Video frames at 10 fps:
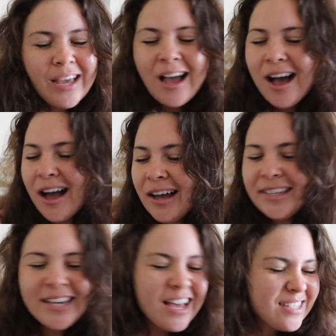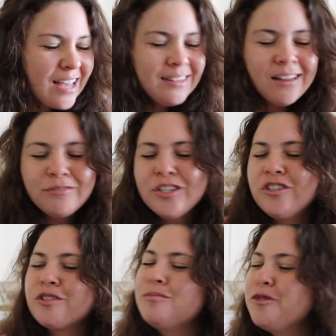like, ah, yes, I love to
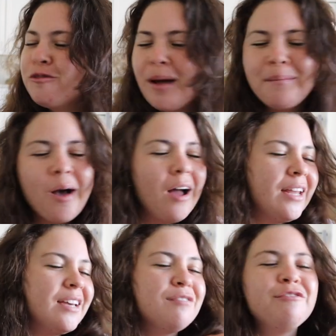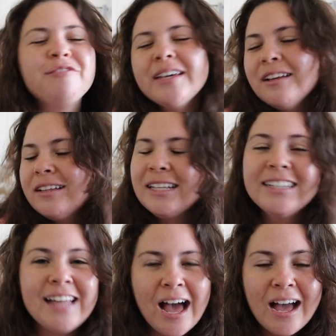just move my body and feel
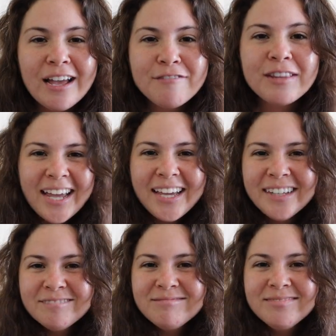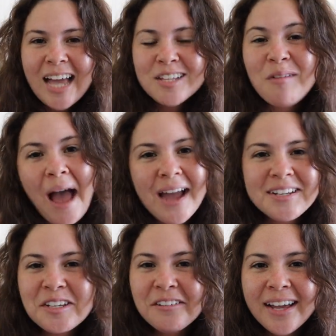alive. Like, that's why I do